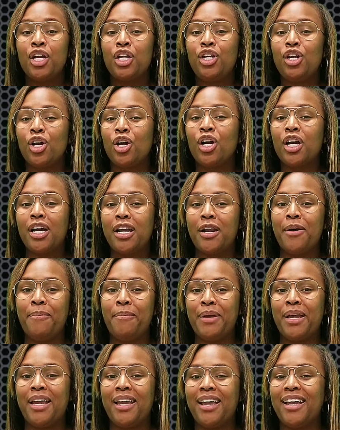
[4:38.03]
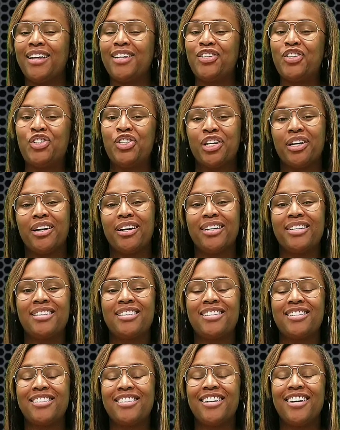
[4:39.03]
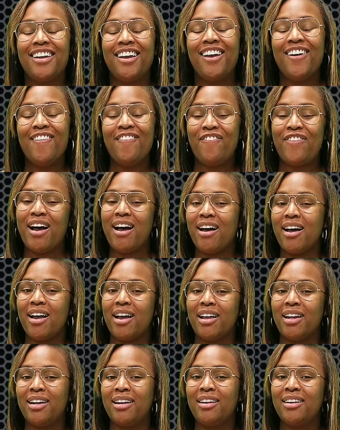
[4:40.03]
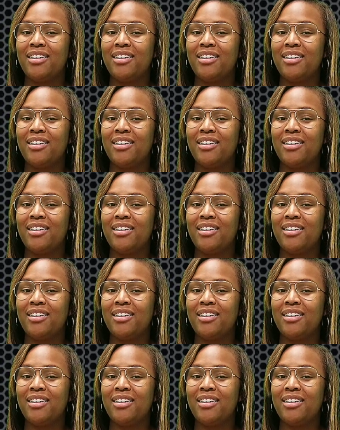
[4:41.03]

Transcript: You're gonna be just fine.